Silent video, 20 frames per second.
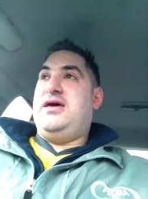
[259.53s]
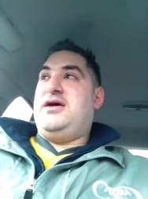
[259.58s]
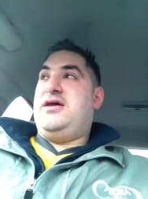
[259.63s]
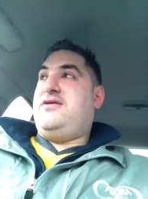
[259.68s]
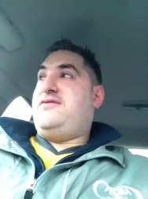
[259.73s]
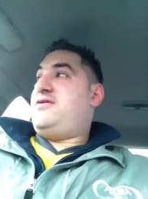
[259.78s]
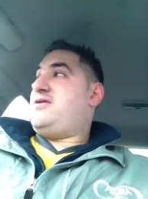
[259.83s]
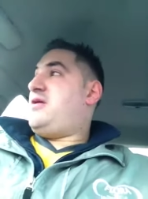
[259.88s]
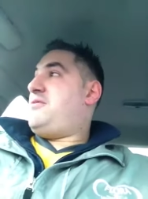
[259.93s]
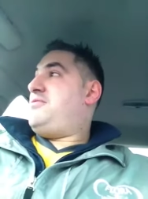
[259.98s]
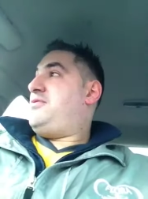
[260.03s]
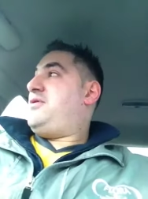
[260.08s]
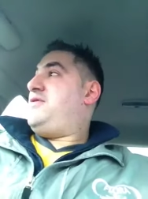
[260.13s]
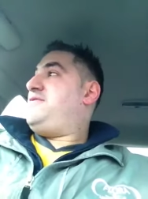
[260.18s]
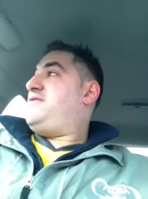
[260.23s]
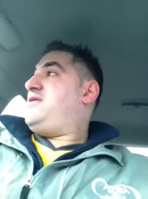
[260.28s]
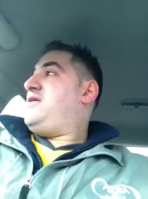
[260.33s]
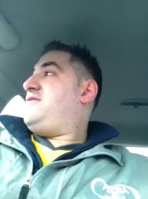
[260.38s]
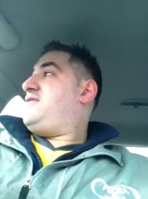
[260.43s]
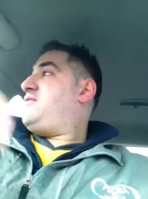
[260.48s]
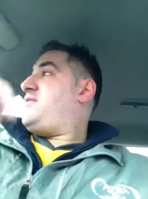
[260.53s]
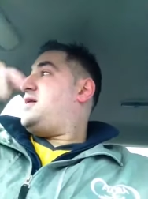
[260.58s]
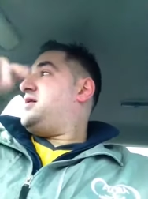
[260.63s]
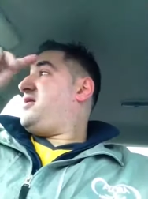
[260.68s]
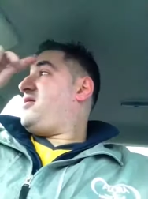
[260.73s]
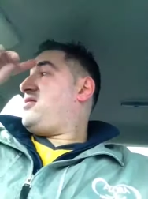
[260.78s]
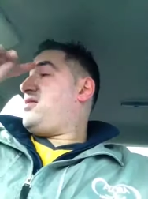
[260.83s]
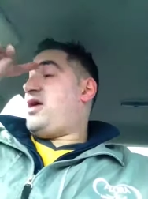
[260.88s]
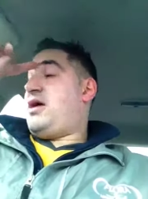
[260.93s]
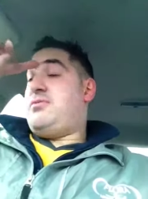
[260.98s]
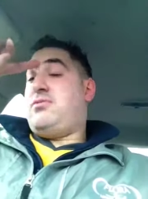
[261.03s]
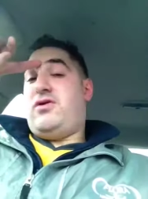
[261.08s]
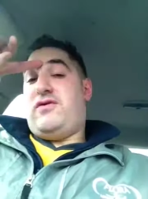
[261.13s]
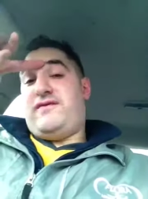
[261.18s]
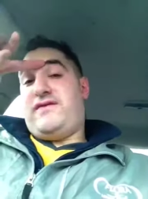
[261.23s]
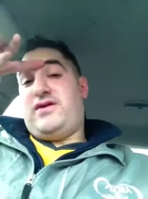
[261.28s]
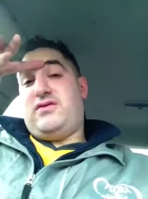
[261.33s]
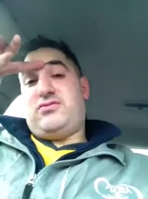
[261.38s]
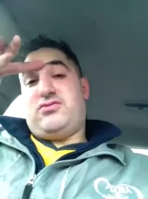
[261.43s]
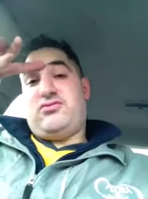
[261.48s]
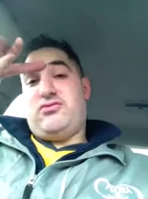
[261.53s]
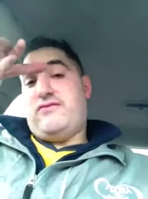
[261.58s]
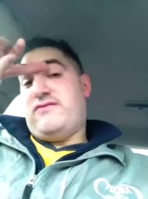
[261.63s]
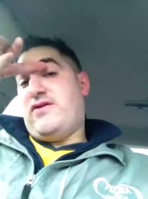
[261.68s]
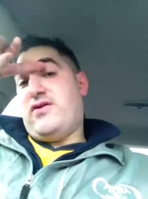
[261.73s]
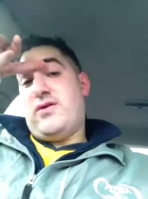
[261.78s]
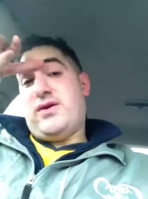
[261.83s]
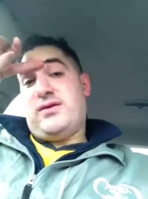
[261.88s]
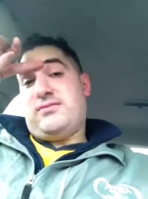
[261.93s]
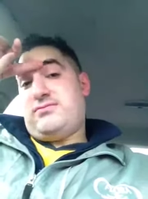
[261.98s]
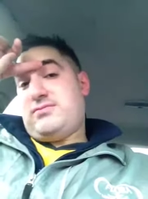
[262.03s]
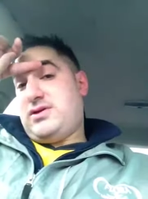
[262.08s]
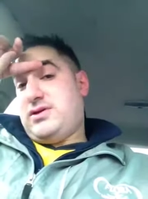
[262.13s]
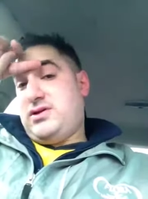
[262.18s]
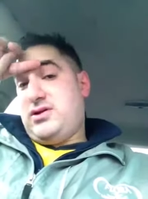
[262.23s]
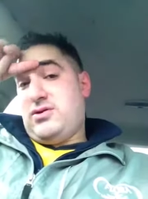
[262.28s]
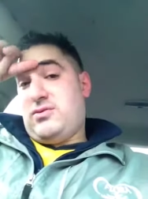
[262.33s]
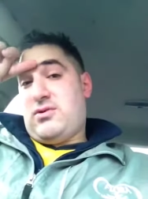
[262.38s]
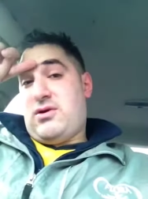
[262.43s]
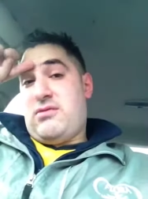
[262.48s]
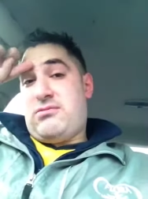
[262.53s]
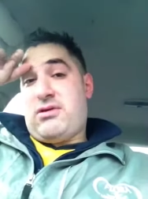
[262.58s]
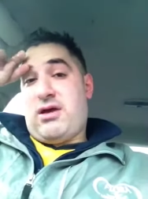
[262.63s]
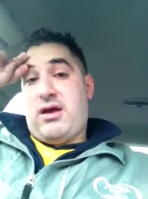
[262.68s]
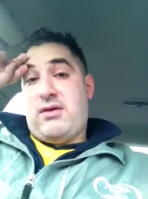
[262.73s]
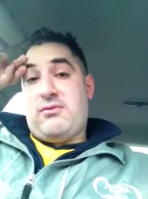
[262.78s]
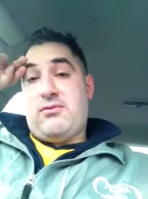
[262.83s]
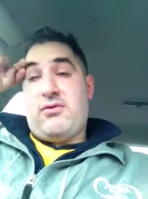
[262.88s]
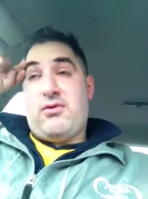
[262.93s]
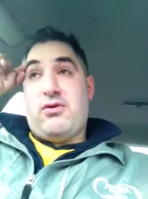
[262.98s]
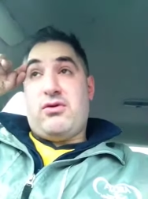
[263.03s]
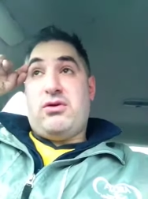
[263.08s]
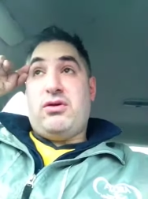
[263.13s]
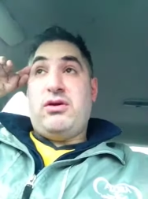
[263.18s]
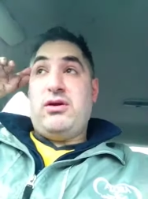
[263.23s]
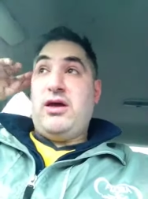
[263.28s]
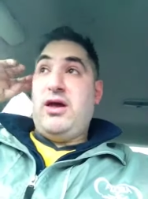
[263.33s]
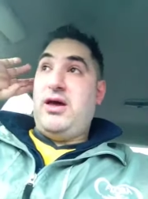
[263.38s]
And if I don't put, if the weight doesn't come off, I'll just review it and look where I'm going wrong.